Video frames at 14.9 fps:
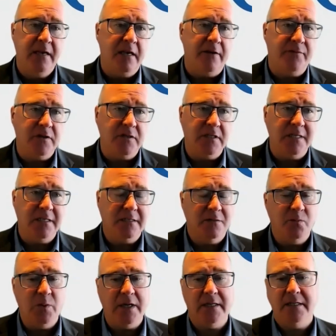If you see
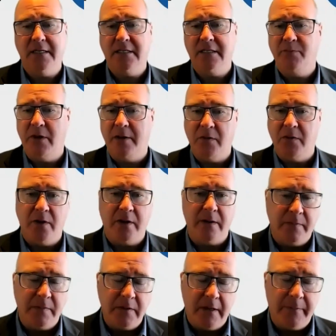some weakness, maybe you
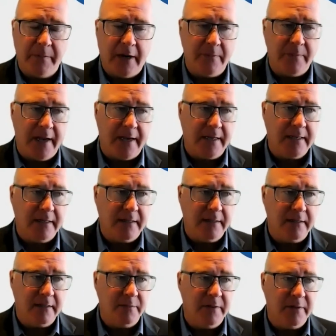want to uh, buy back in a
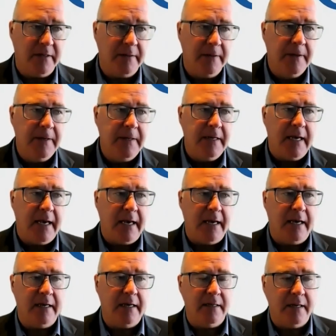little bit
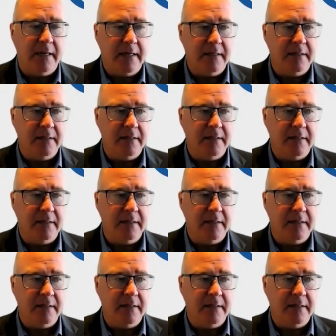and,